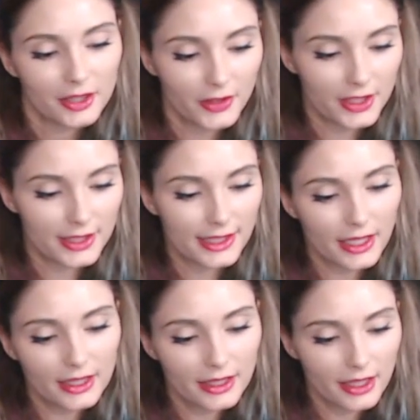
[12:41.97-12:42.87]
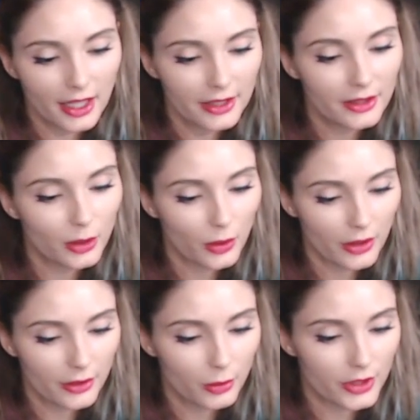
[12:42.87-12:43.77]
For a second he eyed the
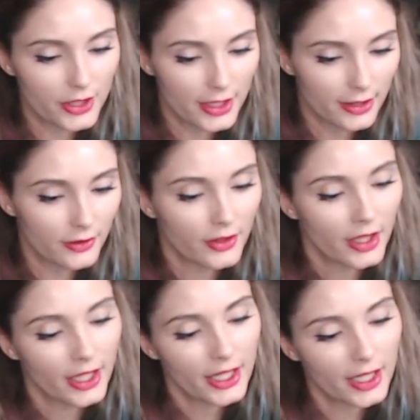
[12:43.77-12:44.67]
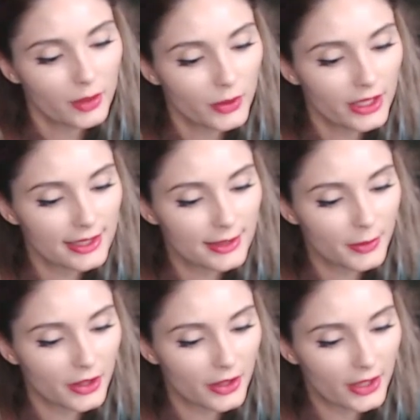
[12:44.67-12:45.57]
horrid warchief, and when he
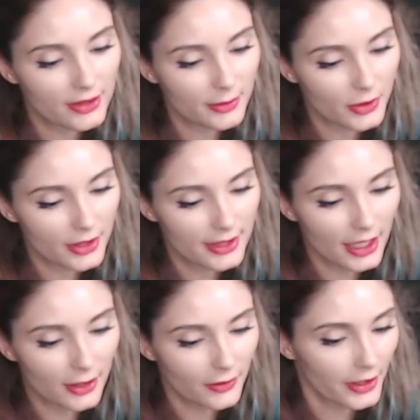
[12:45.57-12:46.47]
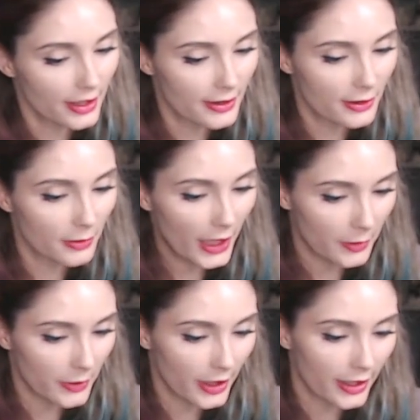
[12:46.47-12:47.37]
spoke it was more softly than
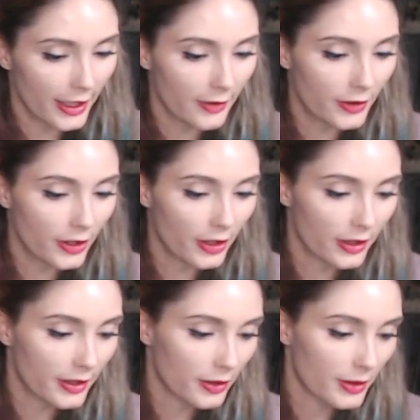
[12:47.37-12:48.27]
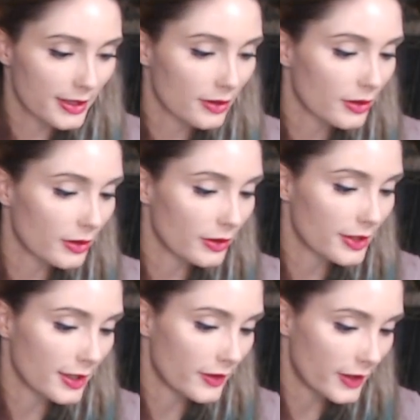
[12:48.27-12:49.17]
Doomhammer had ever heard the grizzled old
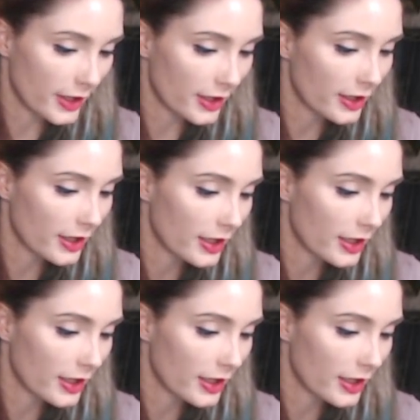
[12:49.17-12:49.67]
chieftain.